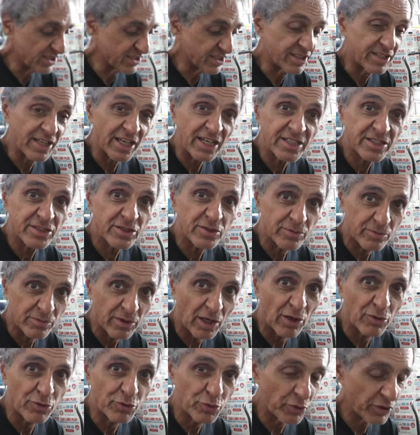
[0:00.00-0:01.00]
is it takes,
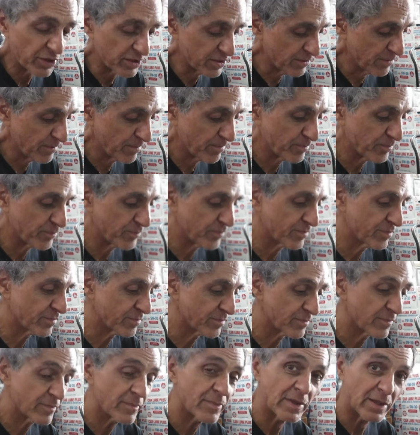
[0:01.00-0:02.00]
I'll do it.
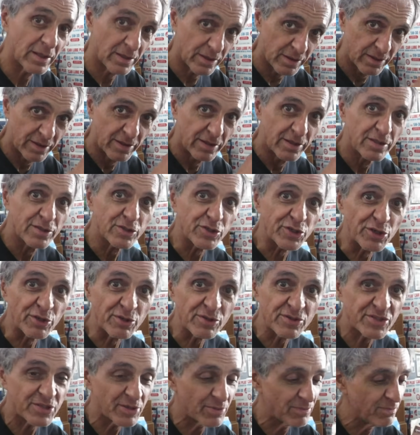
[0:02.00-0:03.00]

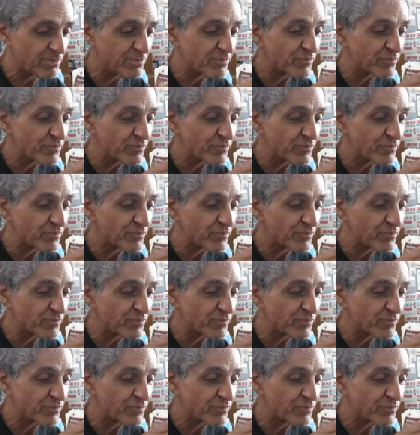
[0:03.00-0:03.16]
Cheers.